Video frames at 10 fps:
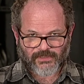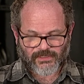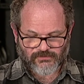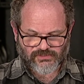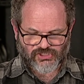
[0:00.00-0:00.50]

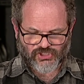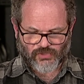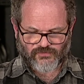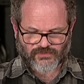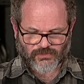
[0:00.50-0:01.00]
He was a
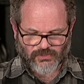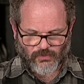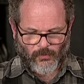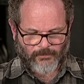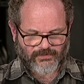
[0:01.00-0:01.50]
jovial,
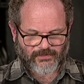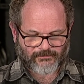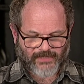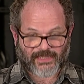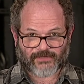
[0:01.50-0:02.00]

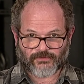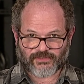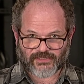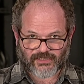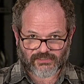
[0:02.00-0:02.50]
corpulent man with
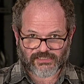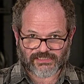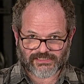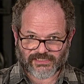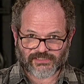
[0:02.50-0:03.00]
a
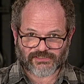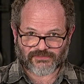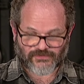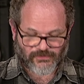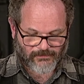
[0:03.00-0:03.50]
cutting sense
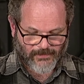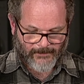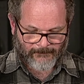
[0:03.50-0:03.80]
of humour.